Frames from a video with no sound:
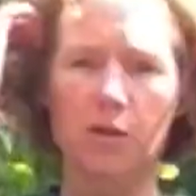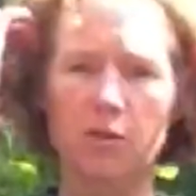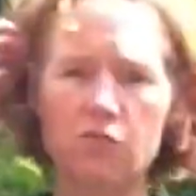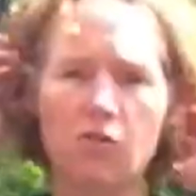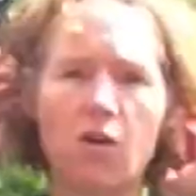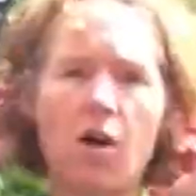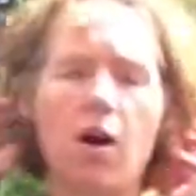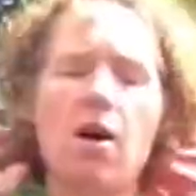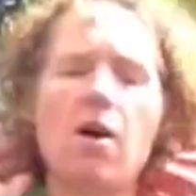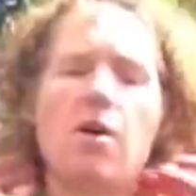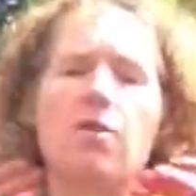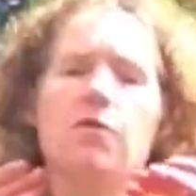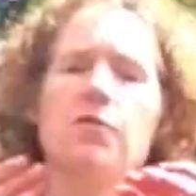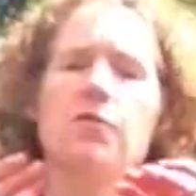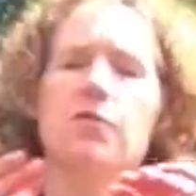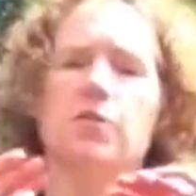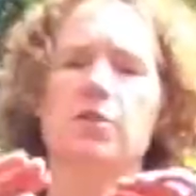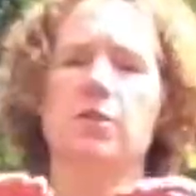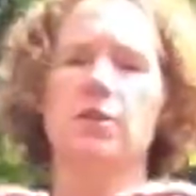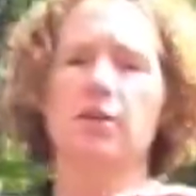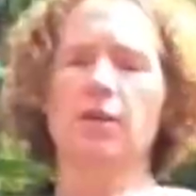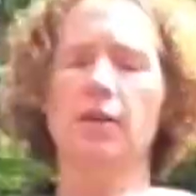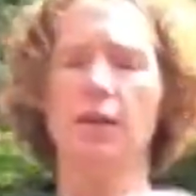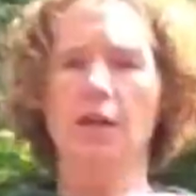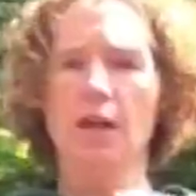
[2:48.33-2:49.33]

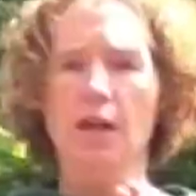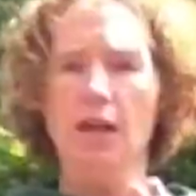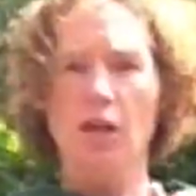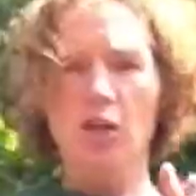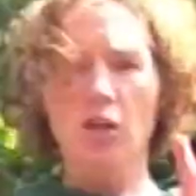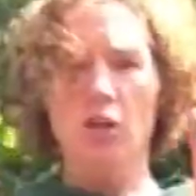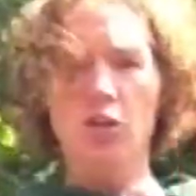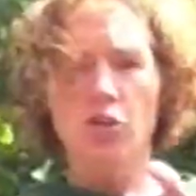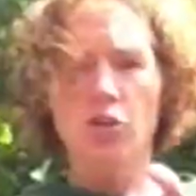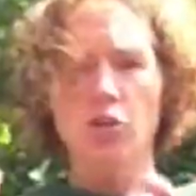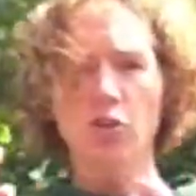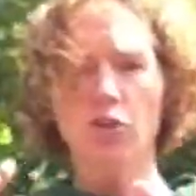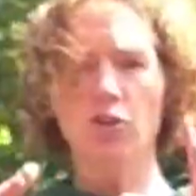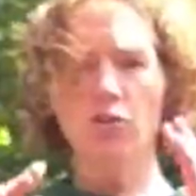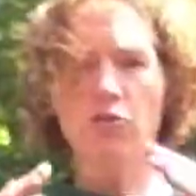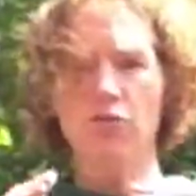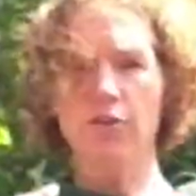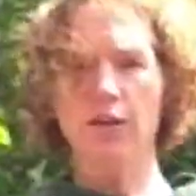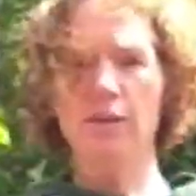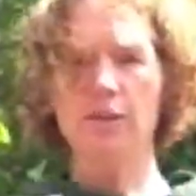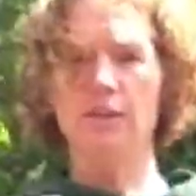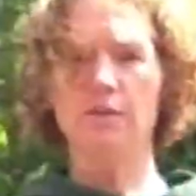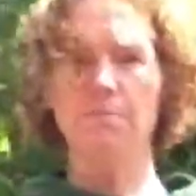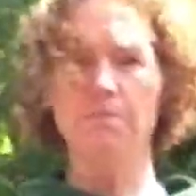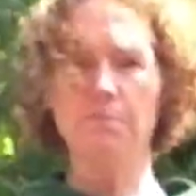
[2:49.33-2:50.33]
graphs. So you can
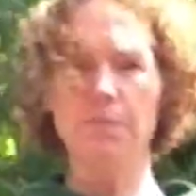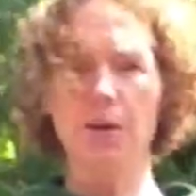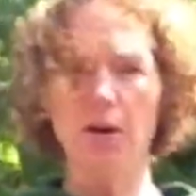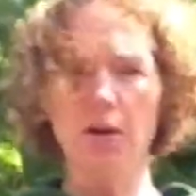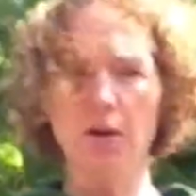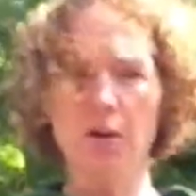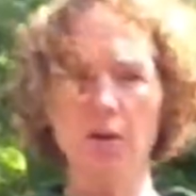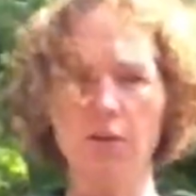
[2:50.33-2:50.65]
create some bar